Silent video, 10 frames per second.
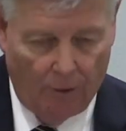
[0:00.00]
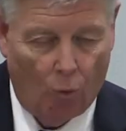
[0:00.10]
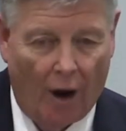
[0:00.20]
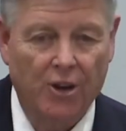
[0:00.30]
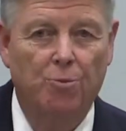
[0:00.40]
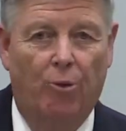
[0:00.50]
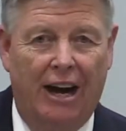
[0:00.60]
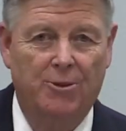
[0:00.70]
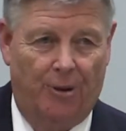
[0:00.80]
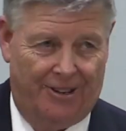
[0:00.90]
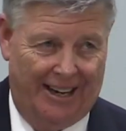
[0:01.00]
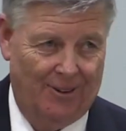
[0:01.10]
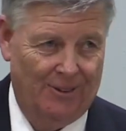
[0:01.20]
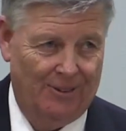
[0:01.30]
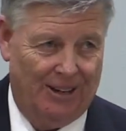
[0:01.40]
What is presbytery?
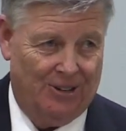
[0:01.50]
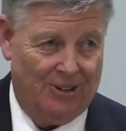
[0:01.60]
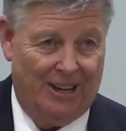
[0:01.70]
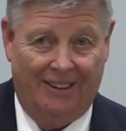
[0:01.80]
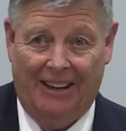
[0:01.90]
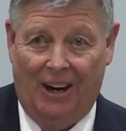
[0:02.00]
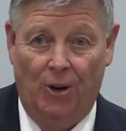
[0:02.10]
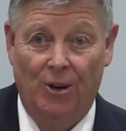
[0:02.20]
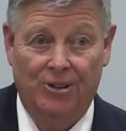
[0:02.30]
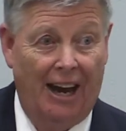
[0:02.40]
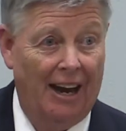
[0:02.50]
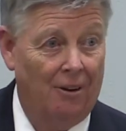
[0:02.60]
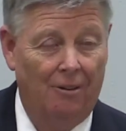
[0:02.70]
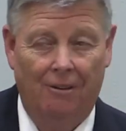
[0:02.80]
Let's just get that. Who is that?